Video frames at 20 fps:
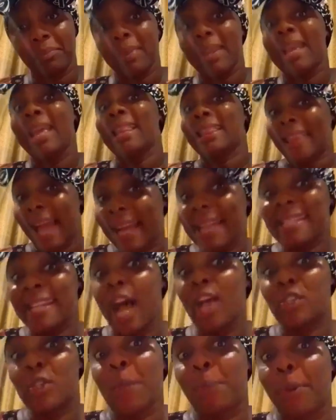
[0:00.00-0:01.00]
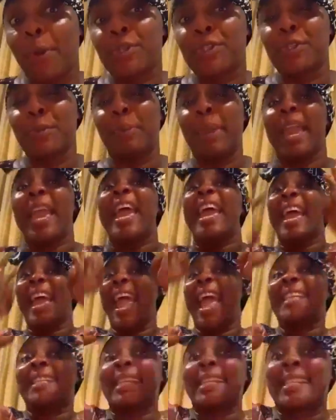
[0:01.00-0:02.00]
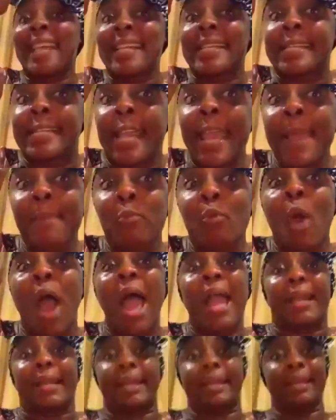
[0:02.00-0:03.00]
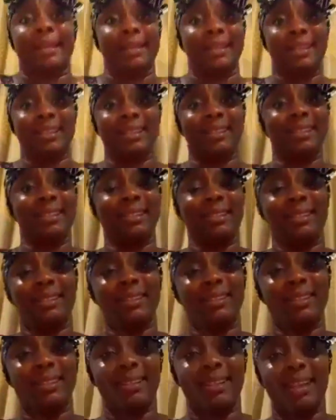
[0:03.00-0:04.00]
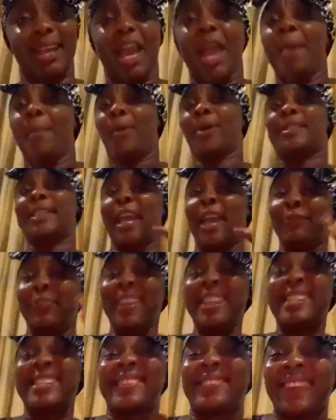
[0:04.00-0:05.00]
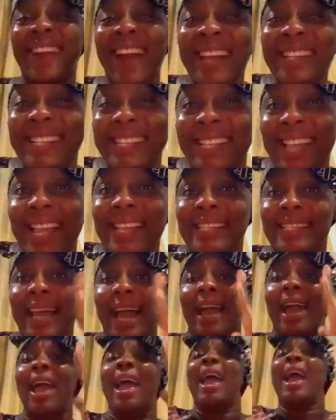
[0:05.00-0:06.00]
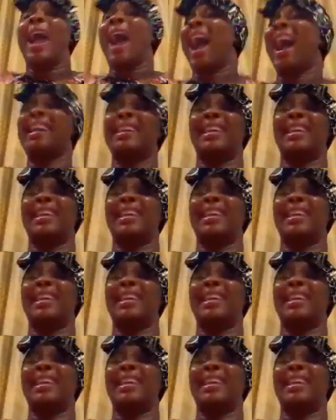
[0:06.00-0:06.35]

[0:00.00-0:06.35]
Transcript: That is how it's supposed to be. It is a teamwork. Because even Christ says that I